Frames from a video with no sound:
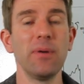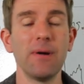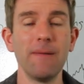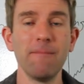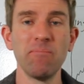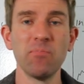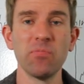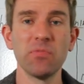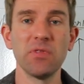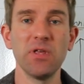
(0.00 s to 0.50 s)

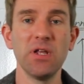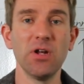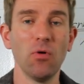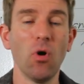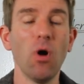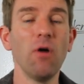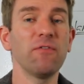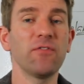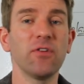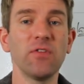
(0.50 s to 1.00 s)
But you know,
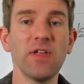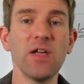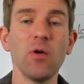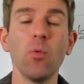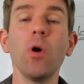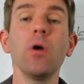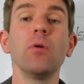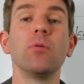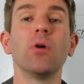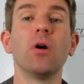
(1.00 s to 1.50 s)
often they
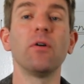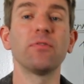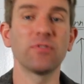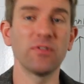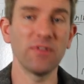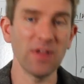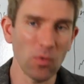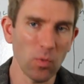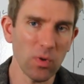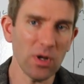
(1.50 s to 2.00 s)
won't.
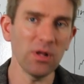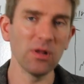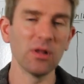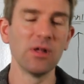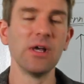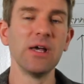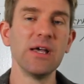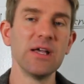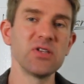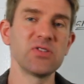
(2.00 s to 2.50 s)
Often they
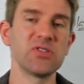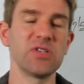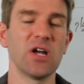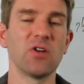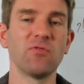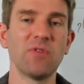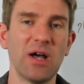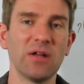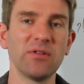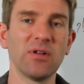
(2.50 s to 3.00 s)
will sit
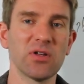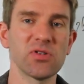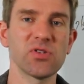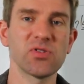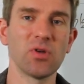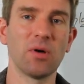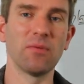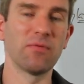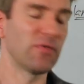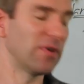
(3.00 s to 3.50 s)
around our
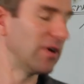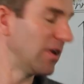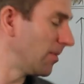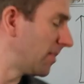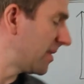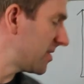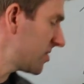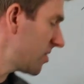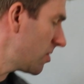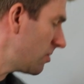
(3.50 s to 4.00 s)
stock for a little
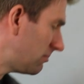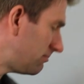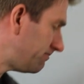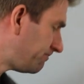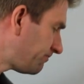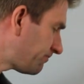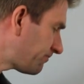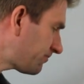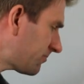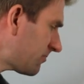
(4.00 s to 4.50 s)
bit. So
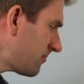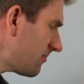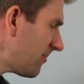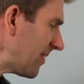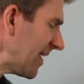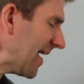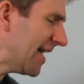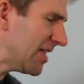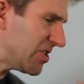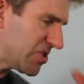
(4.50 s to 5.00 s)

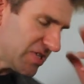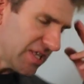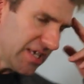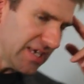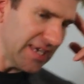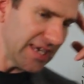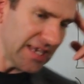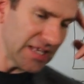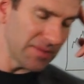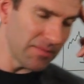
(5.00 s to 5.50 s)
it's
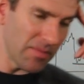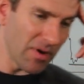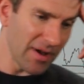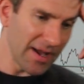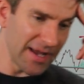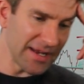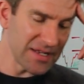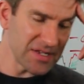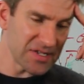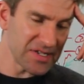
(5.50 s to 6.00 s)
thinking in the
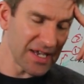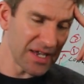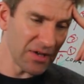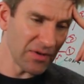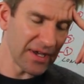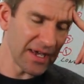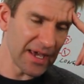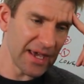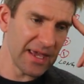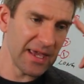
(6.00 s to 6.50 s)
mind and saying,
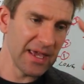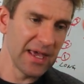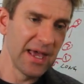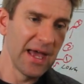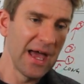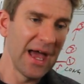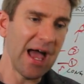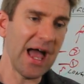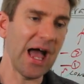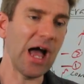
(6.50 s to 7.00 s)
okay,
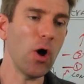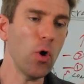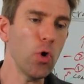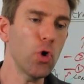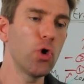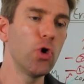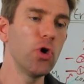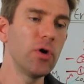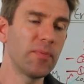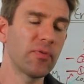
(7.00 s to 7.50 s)

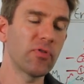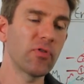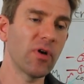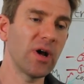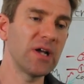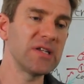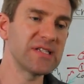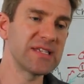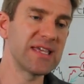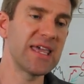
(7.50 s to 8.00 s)
how could
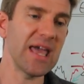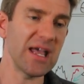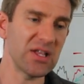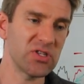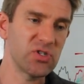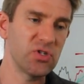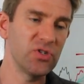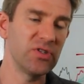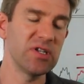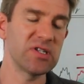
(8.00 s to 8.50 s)
price
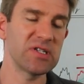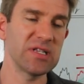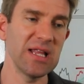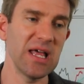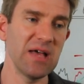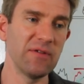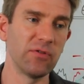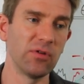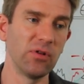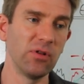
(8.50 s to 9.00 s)
get to this
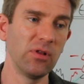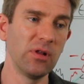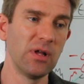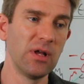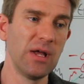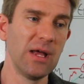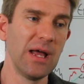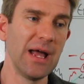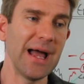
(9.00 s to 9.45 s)
level?